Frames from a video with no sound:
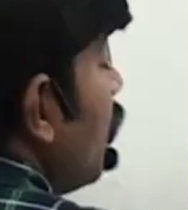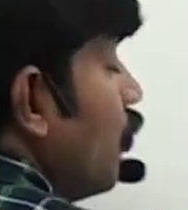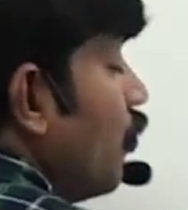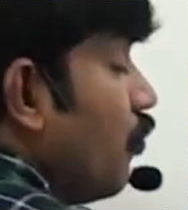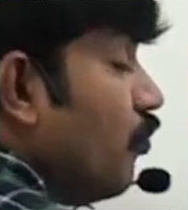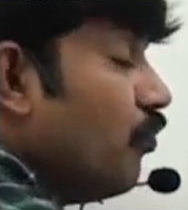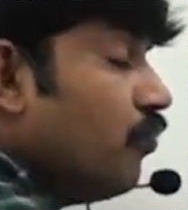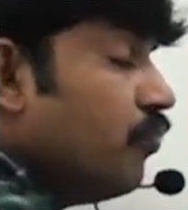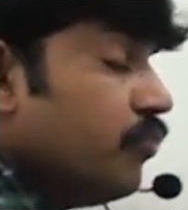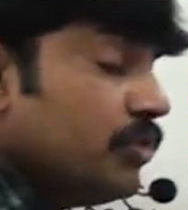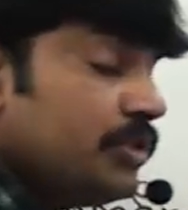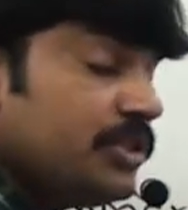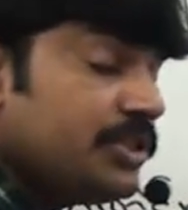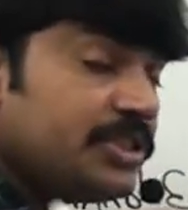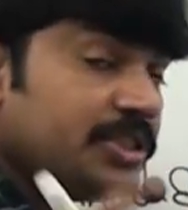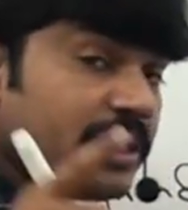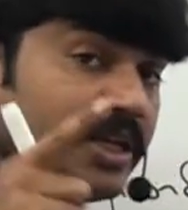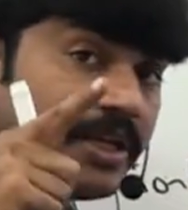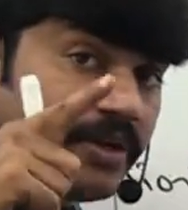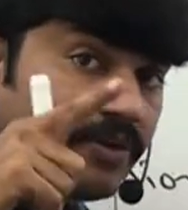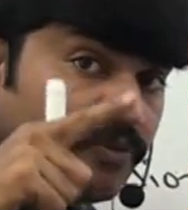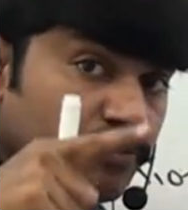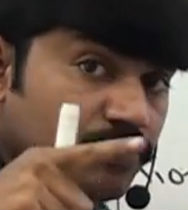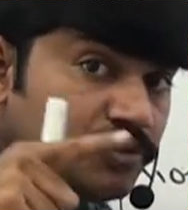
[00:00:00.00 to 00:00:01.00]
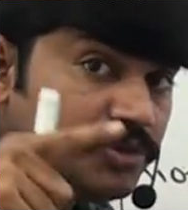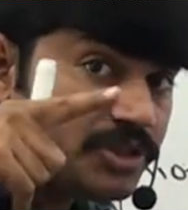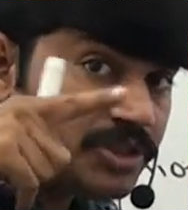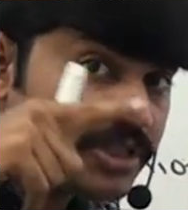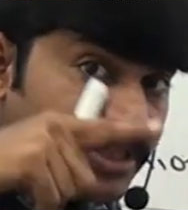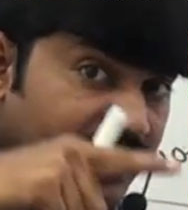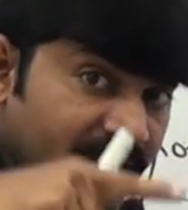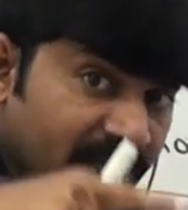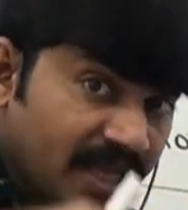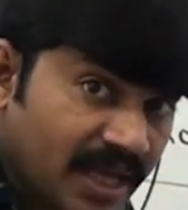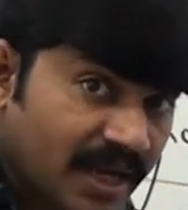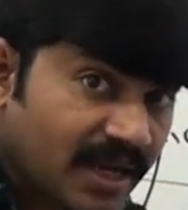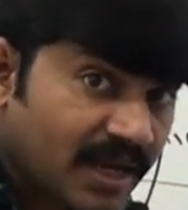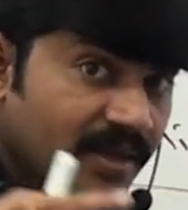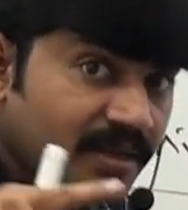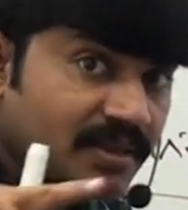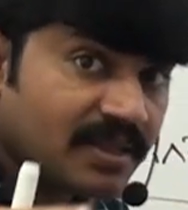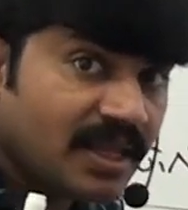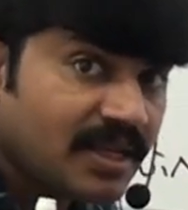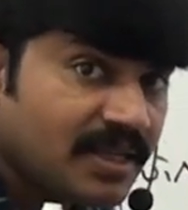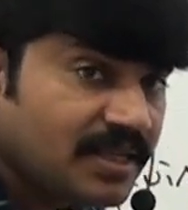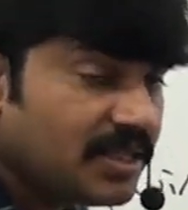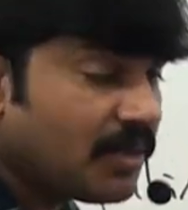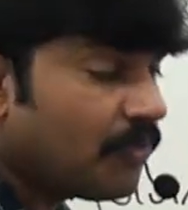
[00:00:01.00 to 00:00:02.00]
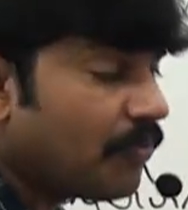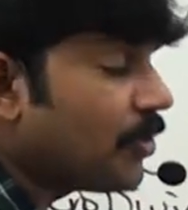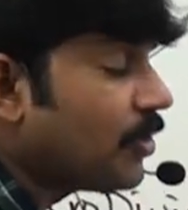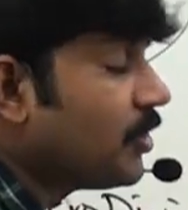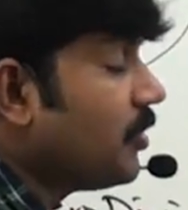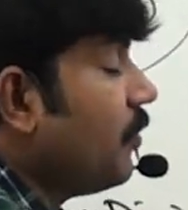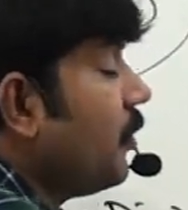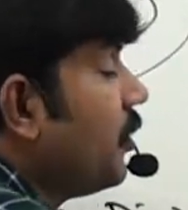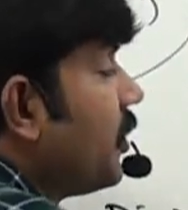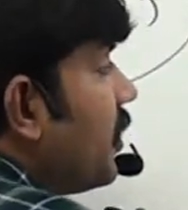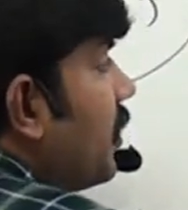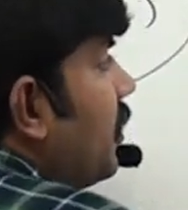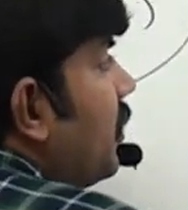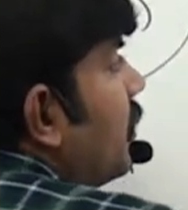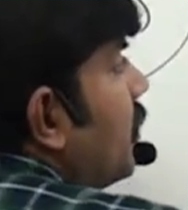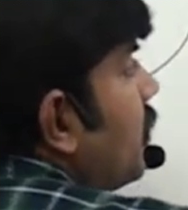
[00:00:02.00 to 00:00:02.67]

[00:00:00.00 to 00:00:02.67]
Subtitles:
which error there is a possibility?